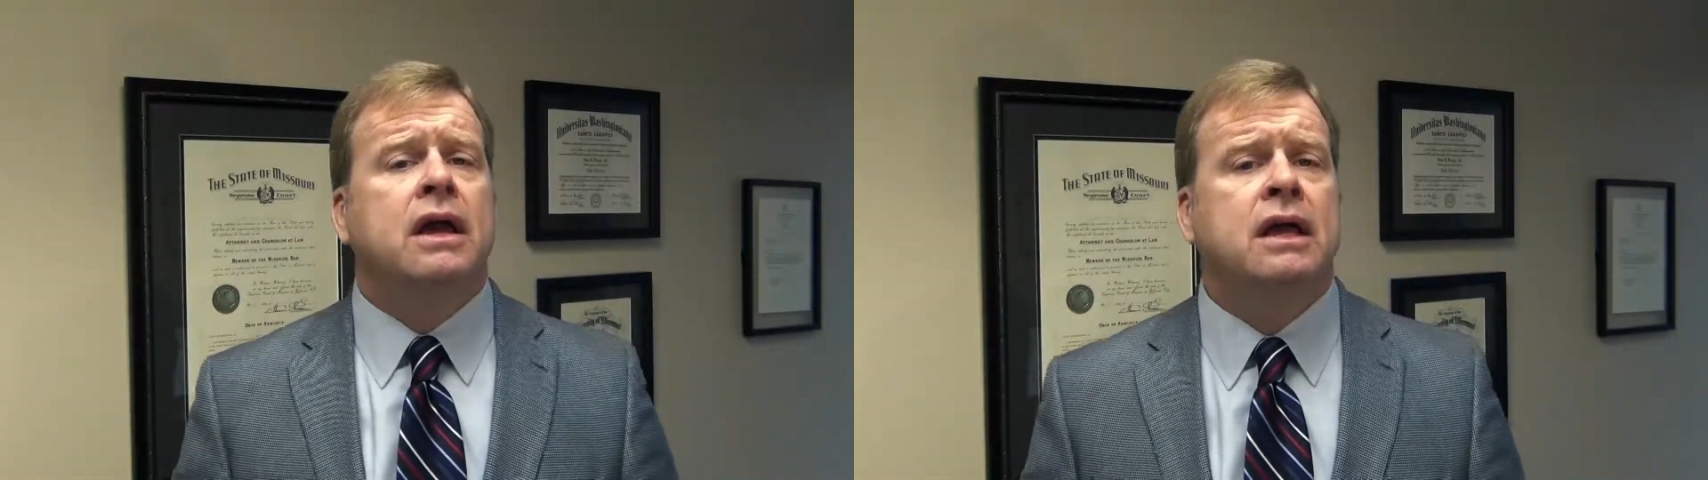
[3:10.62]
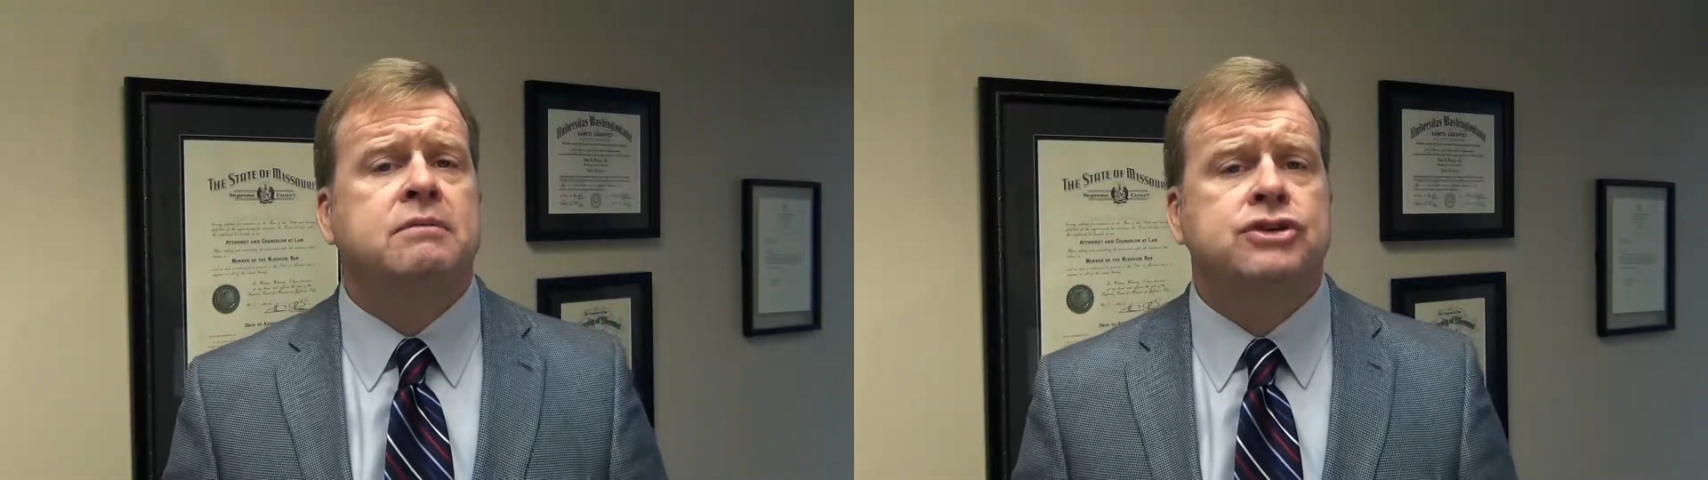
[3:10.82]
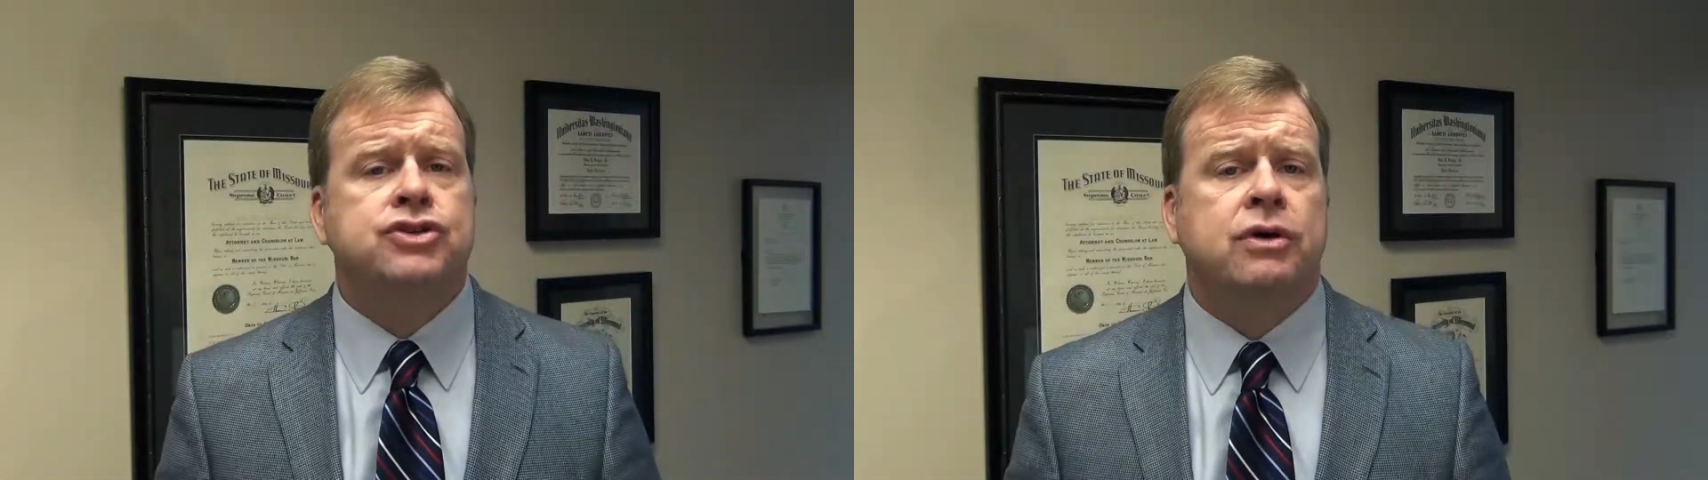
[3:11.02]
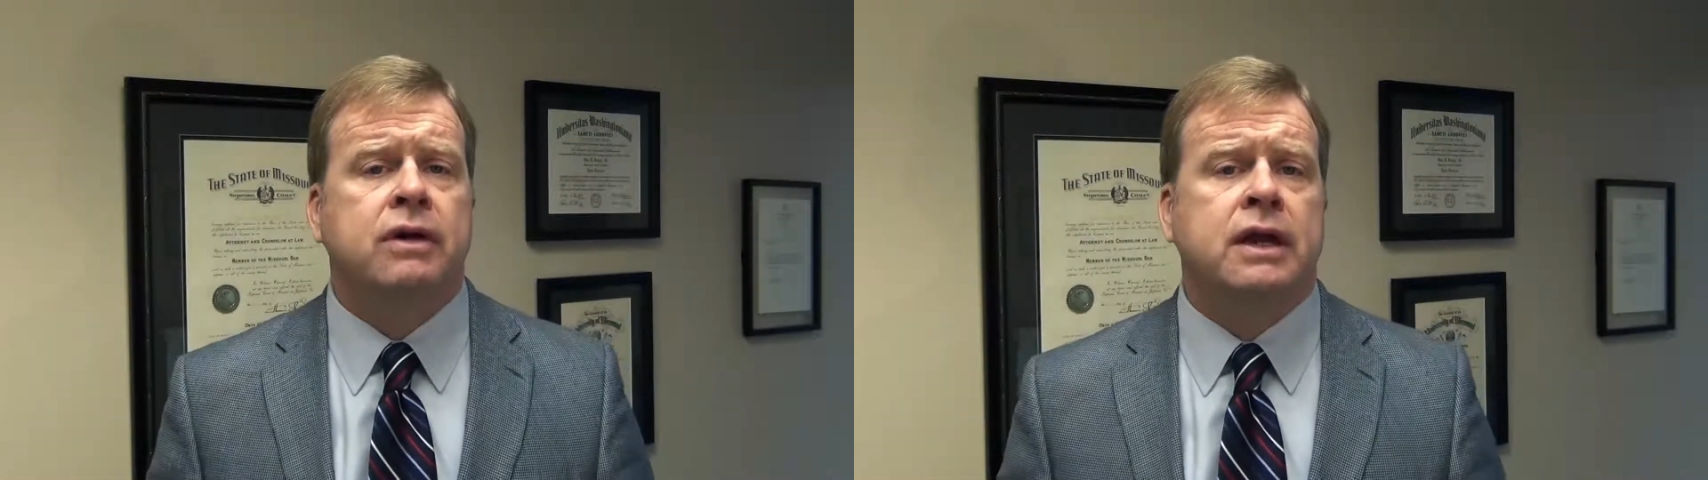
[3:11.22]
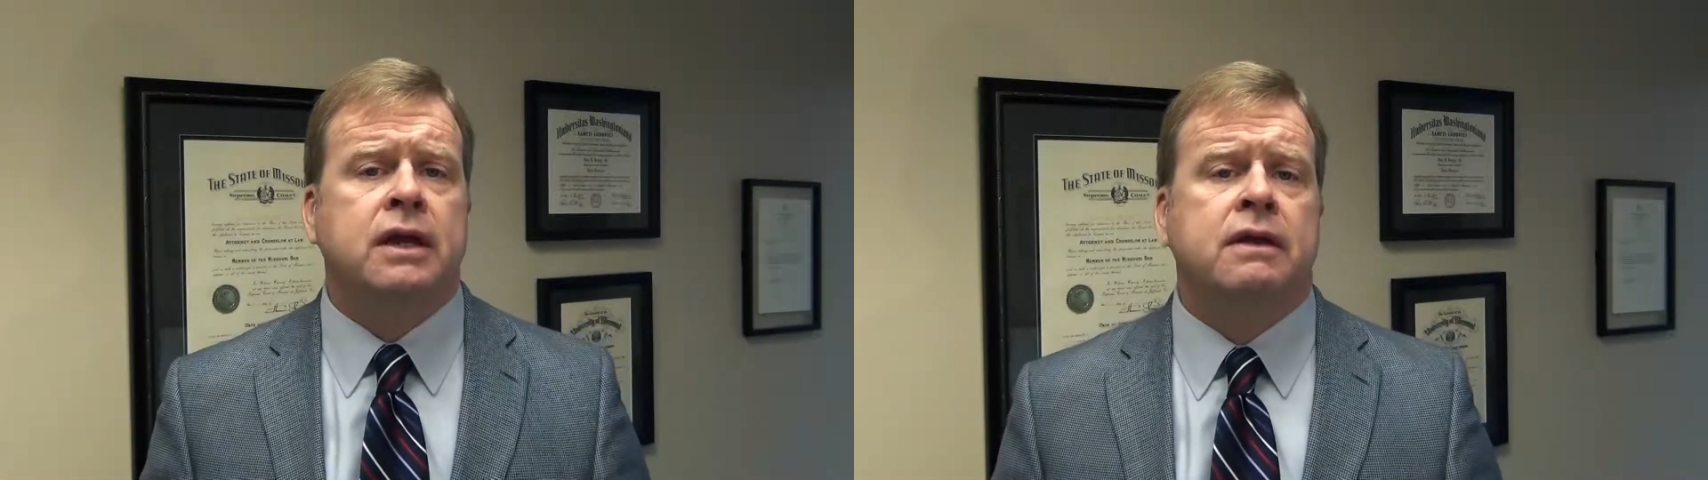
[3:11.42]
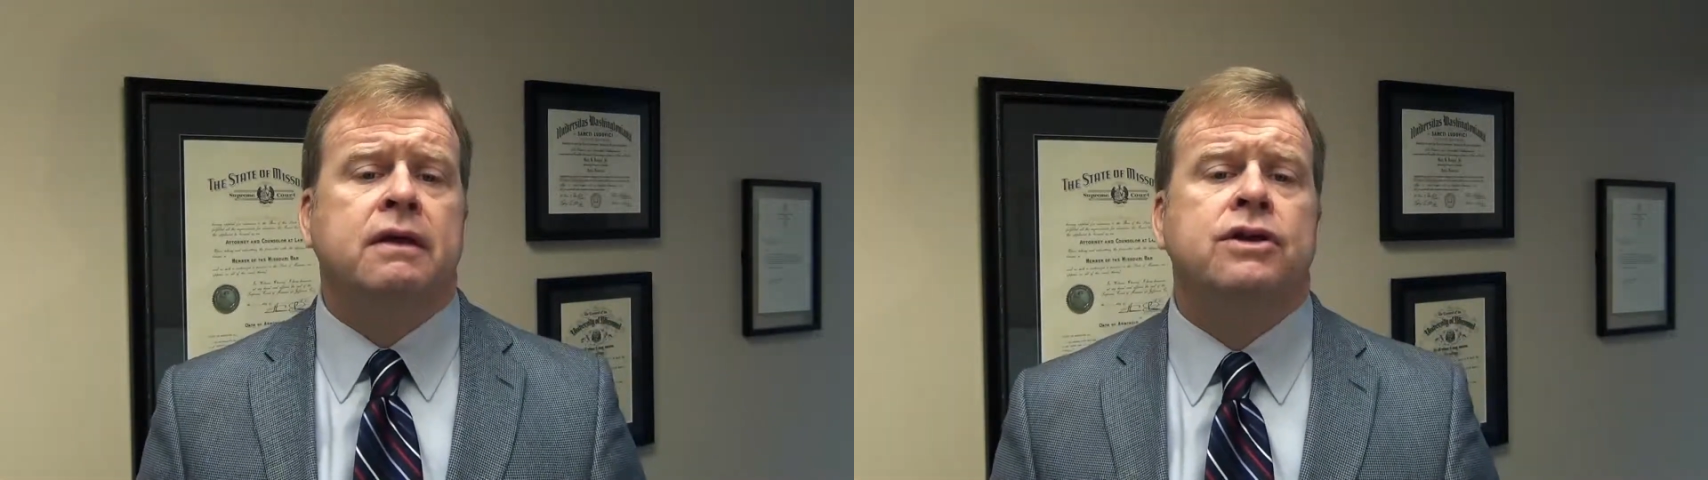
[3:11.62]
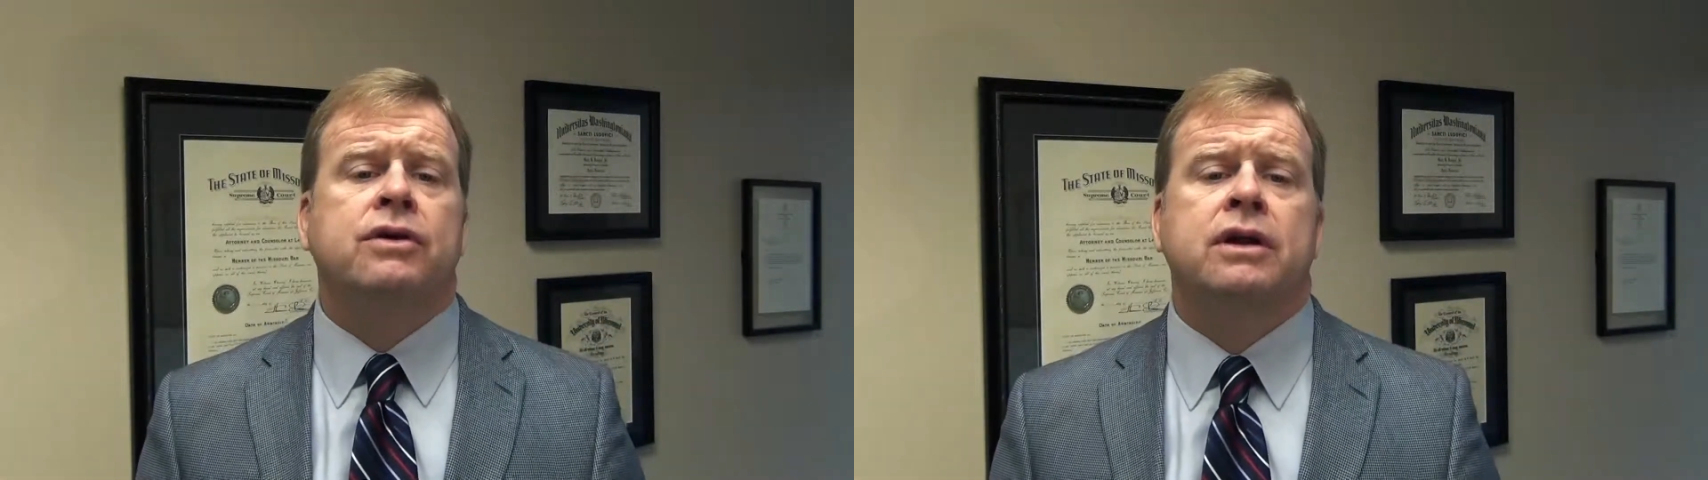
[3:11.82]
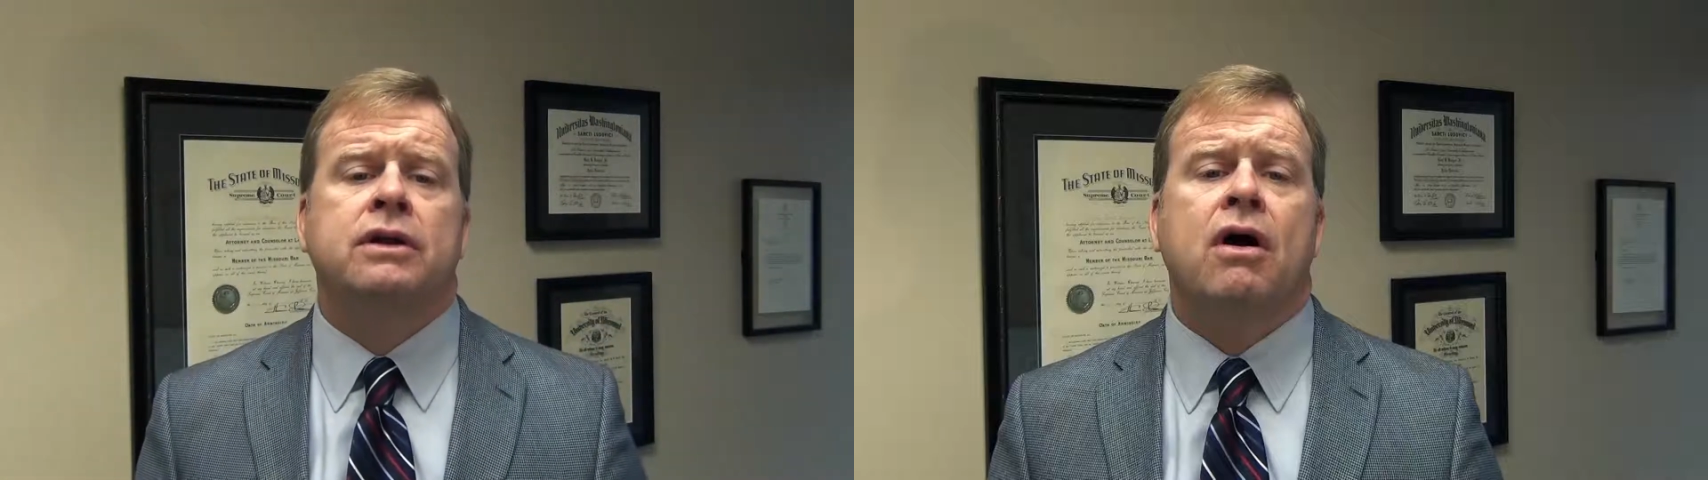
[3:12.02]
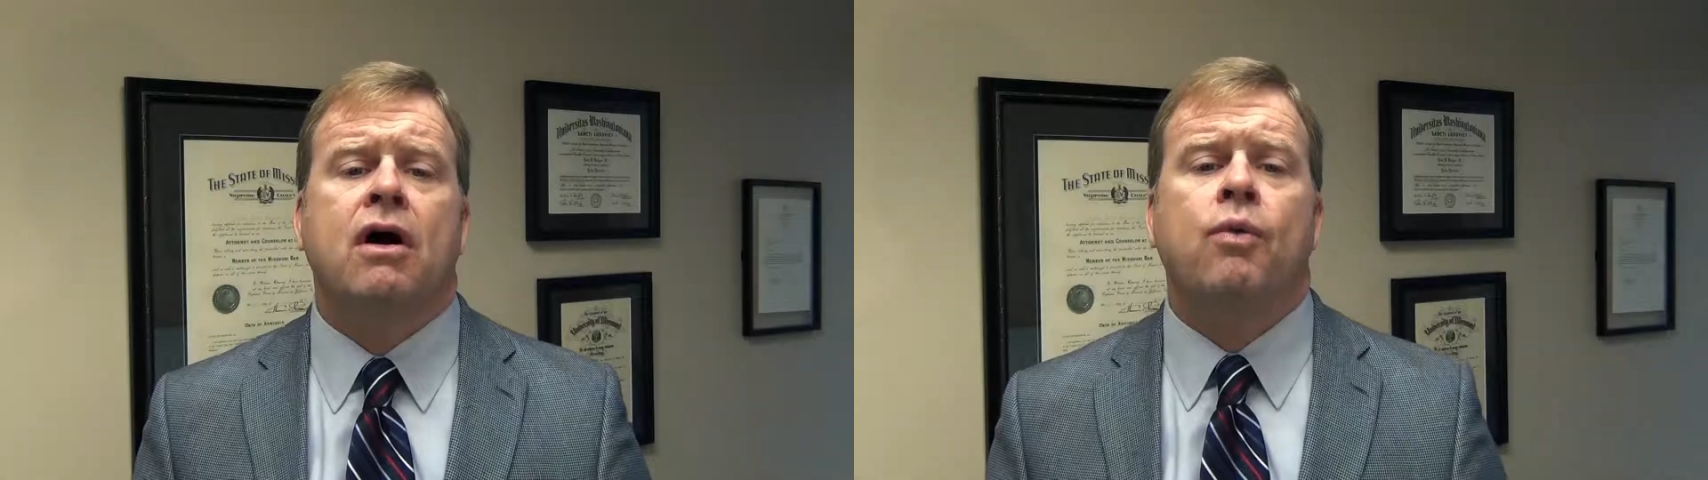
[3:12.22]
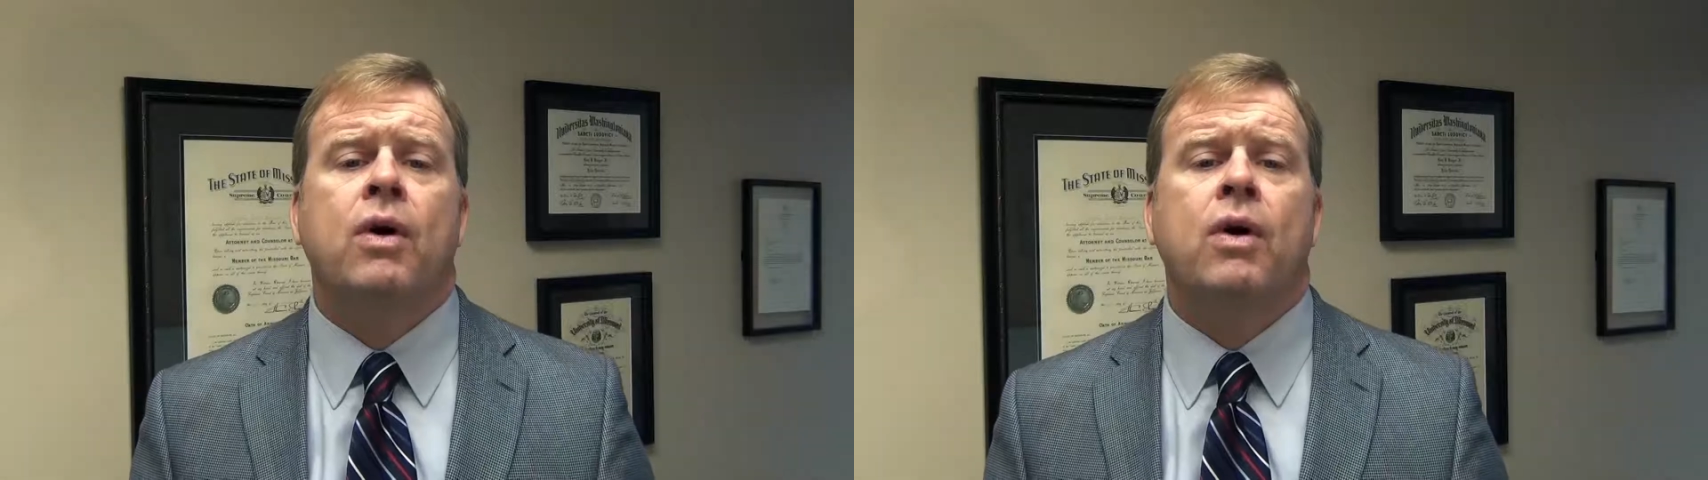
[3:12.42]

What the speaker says: in Missouri, you can call